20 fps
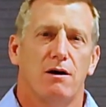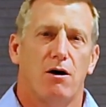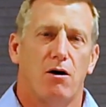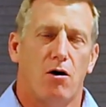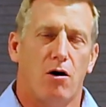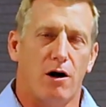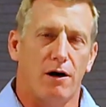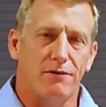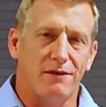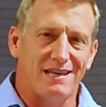
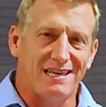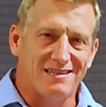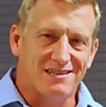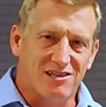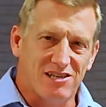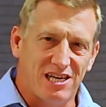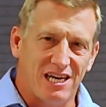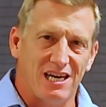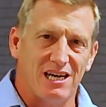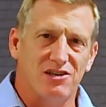on these
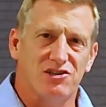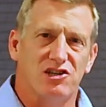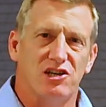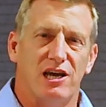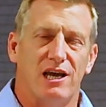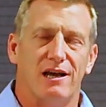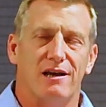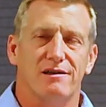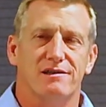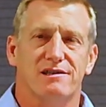
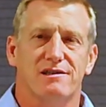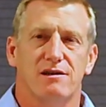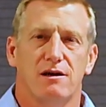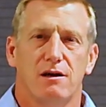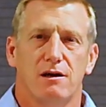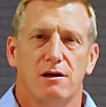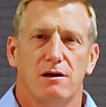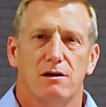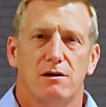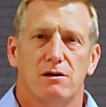teachings
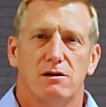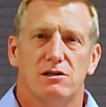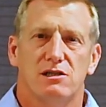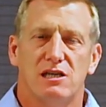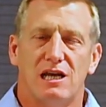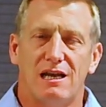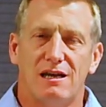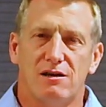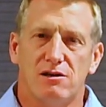that